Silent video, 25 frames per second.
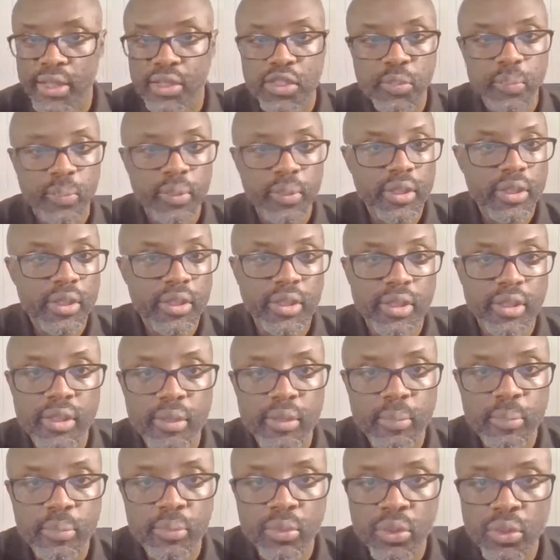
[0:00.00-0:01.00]
speak.
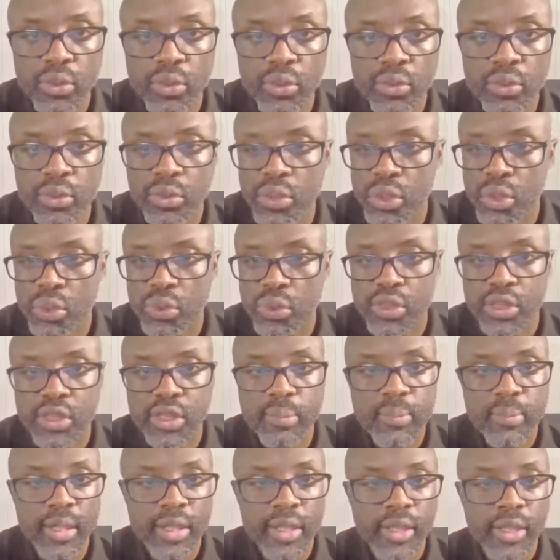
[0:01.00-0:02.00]
You should see
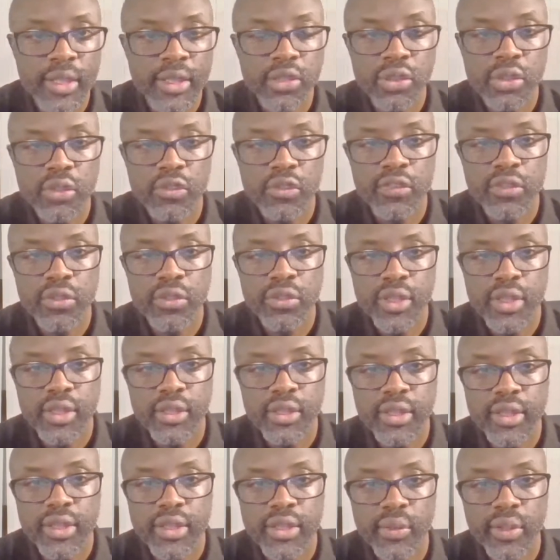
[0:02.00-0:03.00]
my interviews in
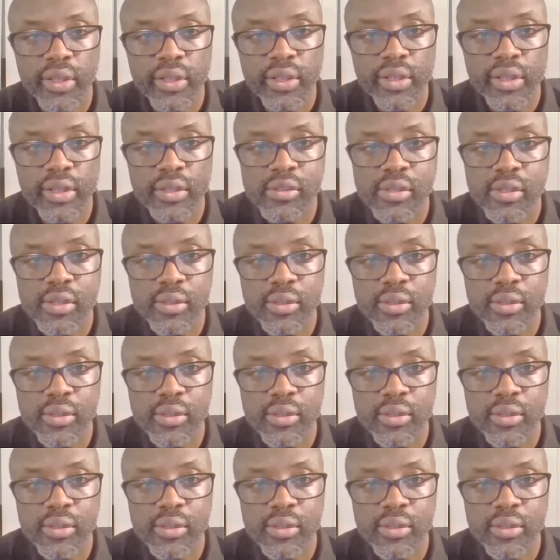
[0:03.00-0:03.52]
Kinyarwanda